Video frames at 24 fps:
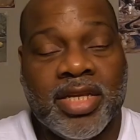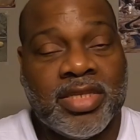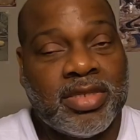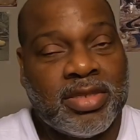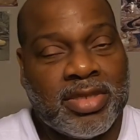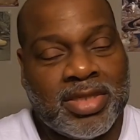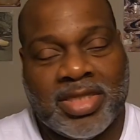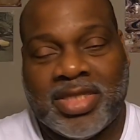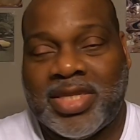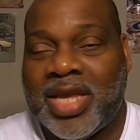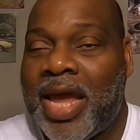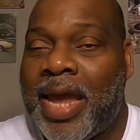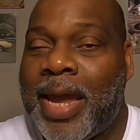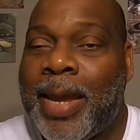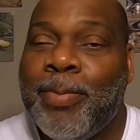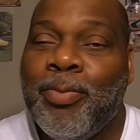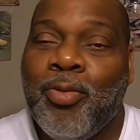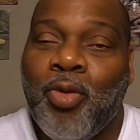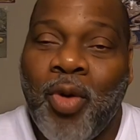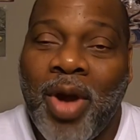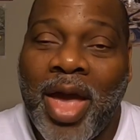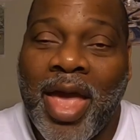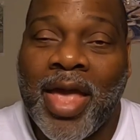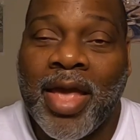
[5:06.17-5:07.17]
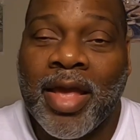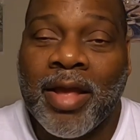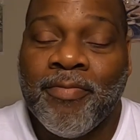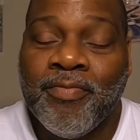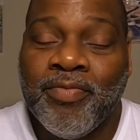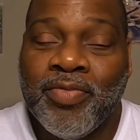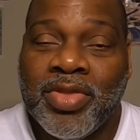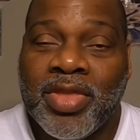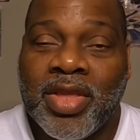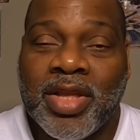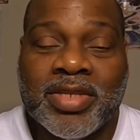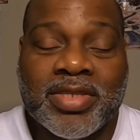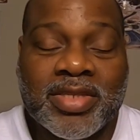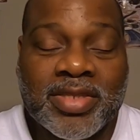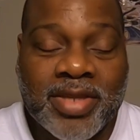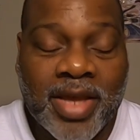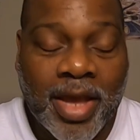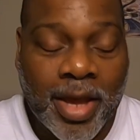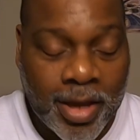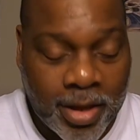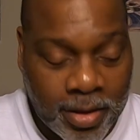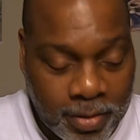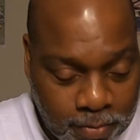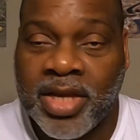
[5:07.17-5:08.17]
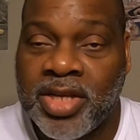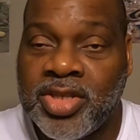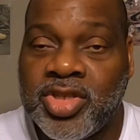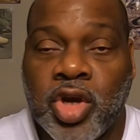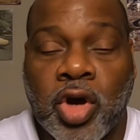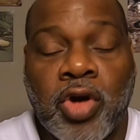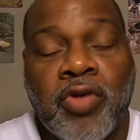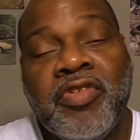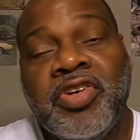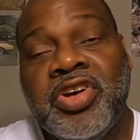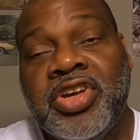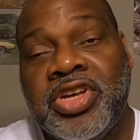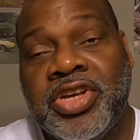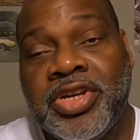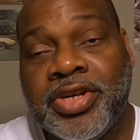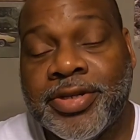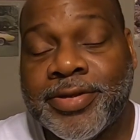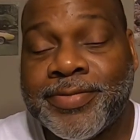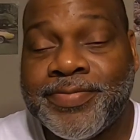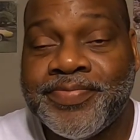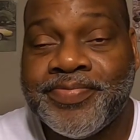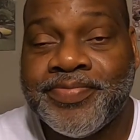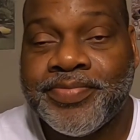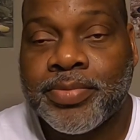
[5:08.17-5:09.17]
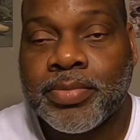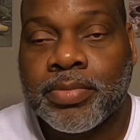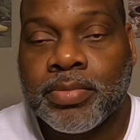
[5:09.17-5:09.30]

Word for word: it's the same way. The steak is overcooked.